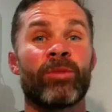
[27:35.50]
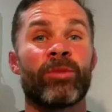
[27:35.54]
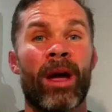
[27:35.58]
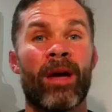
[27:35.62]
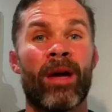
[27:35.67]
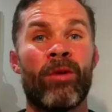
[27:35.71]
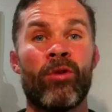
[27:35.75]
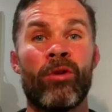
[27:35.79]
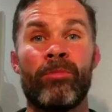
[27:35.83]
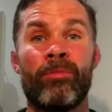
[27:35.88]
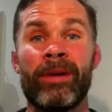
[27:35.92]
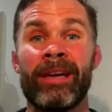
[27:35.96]
way
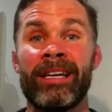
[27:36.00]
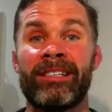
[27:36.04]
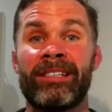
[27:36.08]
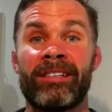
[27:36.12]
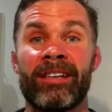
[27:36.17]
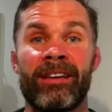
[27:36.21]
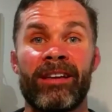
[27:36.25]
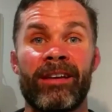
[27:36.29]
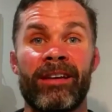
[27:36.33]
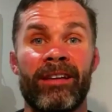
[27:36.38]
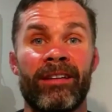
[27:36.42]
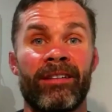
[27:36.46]
would be
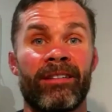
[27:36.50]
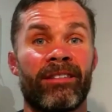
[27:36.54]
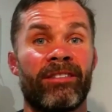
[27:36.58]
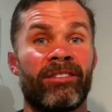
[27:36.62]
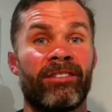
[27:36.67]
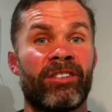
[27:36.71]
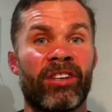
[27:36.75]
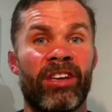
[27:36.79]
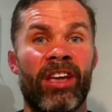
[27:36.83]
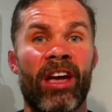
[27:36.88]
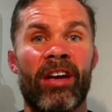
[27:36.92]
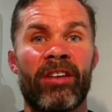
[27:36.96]
to
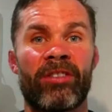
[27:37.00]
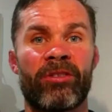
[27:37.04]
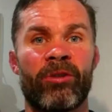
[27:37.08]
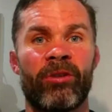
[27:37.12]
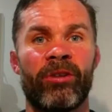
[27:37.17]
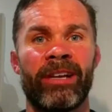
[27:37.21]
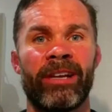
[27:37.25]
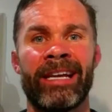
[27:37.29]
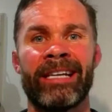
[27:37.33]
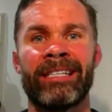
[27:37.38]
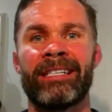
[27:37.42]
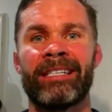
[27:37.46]
go through
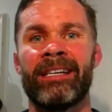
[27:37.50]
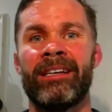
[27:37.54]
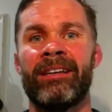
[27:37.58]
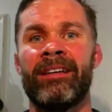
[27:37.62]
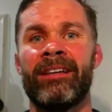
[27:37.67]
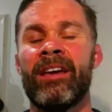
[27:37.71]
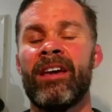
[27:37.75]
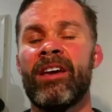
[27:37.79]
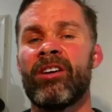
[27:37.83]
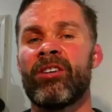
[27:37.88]
LinkedIn,